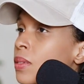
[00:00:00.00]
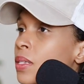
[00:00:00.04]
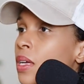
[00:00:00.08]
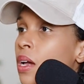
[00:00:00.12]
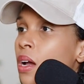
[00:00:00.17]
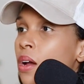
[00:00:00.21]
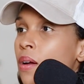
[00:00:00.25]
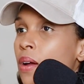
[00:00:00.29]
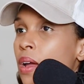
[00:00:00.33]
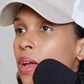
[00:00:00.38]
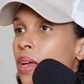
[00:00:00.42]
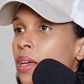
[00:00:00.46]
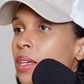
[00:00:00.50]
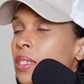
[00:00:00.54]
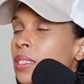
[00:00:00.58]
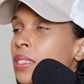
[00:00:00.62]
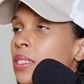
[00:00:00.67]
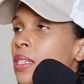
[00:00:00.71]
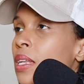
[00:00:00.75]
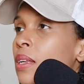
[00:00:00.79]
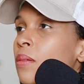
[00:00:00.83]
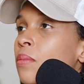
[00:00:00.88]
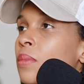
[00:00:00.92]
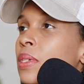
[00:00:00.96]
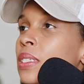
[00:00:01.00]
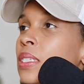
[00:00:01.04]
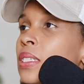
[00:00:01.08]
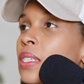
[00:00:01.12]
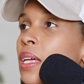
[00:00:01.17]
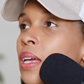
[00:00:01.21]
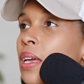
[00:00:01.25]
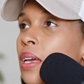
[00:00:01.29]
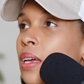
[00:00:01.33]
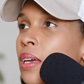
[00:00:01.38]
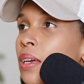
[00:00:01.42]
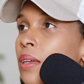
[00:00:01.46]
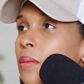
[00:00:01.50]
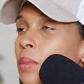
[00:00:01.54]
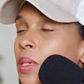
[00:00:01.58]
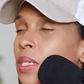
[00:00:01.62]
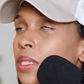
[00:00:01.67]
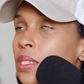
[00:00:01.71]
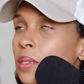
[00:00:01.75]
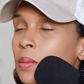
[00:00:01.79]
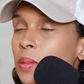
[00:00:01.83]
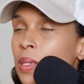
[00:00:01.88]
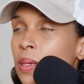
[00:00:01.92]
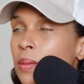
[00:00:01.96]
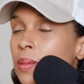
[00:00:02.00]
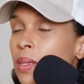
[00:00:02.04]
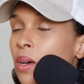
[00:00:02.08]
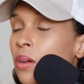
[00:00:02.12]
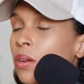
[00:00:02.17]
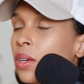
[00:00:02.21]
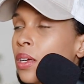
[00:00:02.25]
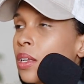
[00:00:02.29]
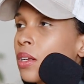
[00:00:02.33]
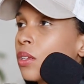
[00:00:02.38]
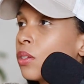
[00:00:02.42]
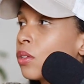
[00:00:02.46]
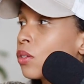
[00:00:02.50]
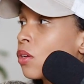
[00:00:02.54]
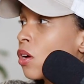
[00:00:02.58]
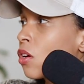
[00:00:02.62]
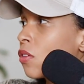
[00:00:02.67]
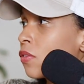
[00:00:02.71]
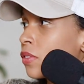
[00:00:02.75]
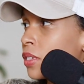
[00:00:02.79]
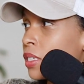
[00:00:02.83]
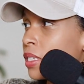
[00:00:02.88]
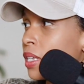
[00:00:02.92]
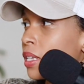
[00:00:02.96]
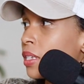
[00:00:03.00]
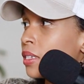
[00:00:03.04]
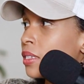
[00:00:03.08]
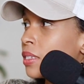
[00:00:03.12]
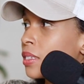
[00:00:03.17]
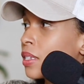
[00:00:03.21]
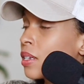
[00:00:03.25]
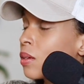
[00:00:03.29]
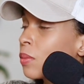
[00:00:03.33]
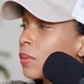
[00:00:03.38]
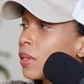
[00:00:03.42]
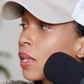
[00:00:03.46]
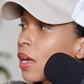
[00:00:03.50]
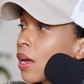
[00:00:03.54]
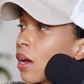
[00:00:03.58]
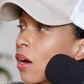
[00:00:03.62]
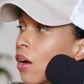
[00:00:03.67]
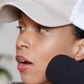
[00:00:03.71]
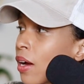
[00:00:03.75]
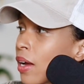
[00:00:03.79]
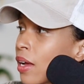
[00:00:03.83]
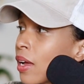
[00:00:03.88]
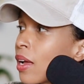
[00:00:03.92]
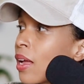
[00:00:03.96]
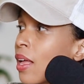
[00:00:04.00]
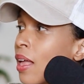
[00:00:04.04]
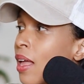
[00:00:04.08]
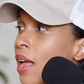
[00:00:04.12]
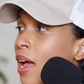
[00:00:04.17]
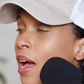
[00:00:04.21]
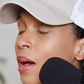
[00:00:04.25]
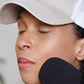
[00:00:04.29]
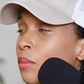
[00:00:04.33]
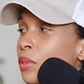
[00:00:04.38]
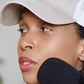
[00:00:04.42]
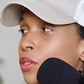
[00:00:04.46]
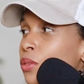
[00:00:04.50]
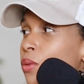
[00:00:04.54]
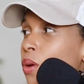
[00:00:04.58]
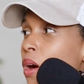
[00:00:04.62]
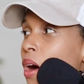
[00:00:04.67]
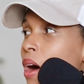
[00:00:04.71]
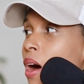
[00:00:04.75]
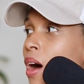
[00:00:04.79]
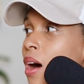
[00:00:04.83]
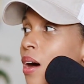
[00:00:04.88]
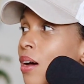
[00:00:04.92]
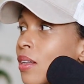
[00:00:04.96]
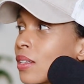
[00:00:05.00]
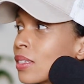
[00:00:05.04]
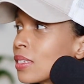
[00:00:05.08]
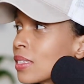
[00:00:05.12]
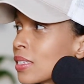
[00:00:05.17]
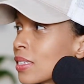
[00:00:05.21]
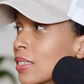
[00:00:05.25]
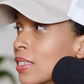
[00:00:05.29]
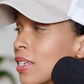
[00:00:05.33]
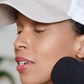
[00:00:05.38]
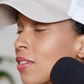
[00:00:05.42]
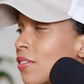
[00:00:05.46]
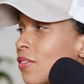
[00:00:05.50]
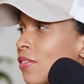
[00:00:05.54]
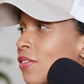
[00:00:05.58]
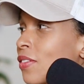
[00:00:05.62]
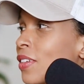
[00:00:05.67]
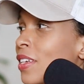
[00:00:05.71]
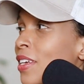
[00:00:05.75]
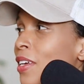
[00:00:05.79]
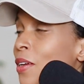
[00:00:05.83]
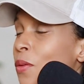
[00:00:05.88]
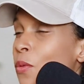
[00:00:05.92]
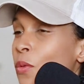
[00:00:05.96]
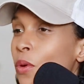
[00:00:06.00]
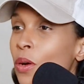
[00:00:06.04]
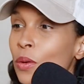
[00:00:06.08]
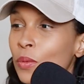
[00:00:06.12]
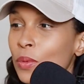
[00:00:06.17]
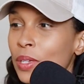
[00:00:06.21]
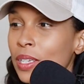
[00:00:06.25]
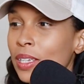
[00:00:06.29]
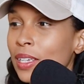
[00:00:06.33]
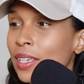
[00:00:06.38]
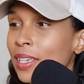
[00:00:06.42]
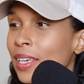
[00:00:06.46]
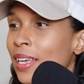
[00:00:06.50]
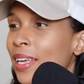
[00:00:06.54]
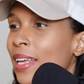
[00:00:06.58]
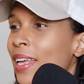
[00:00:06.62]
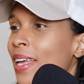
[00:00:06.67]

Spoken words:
was like, all right, instead of me saying, because sometimes I'll get a little overzealous and I'll be like, all right, I'm going to do all this stuff in 1 week.